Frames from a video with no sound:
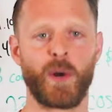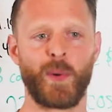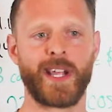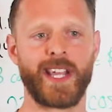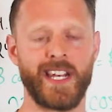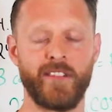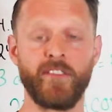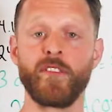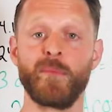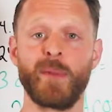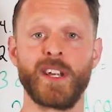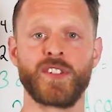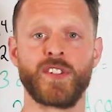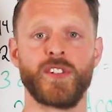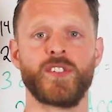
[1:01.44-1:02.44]
do I get
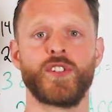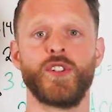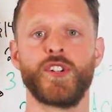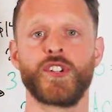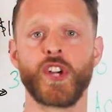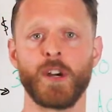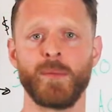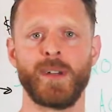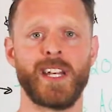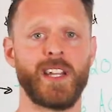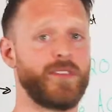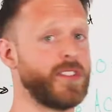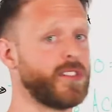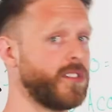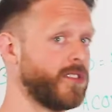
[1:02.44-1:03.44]
information to determine
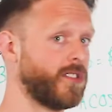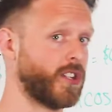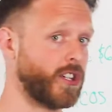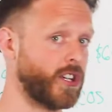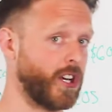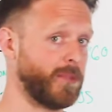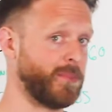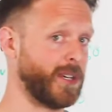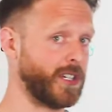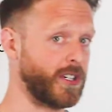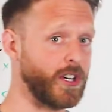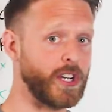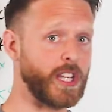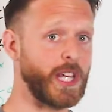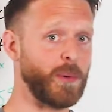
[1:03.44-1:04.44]
if this is gonna be a
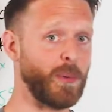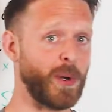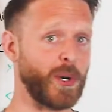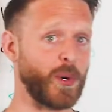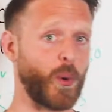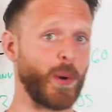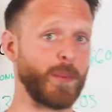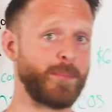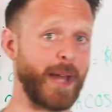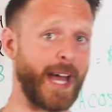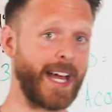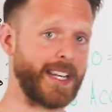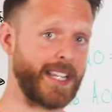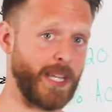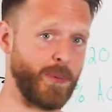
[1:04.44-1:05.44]
good keyword or a
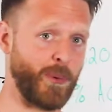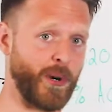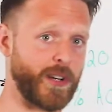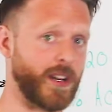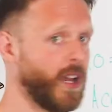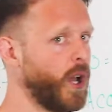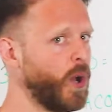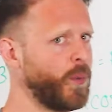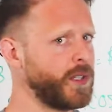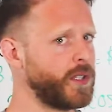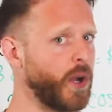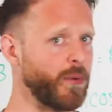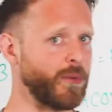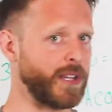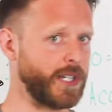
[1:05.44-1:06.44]
bad keyword? We
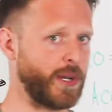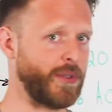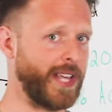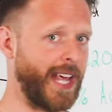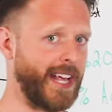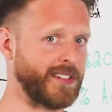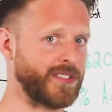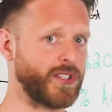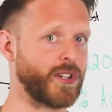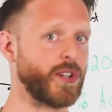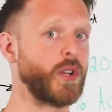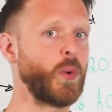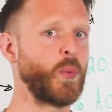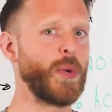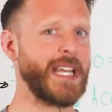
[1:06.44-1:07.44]
don't really know the
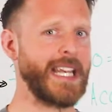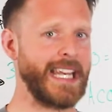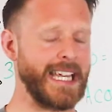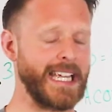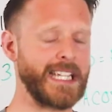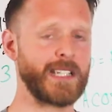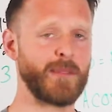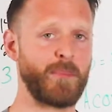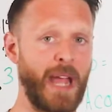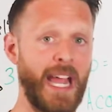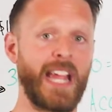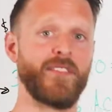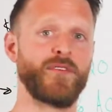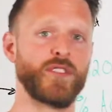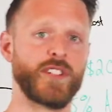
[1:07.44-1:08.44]
answer. We need to
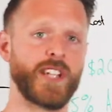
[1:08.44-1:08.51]
pay for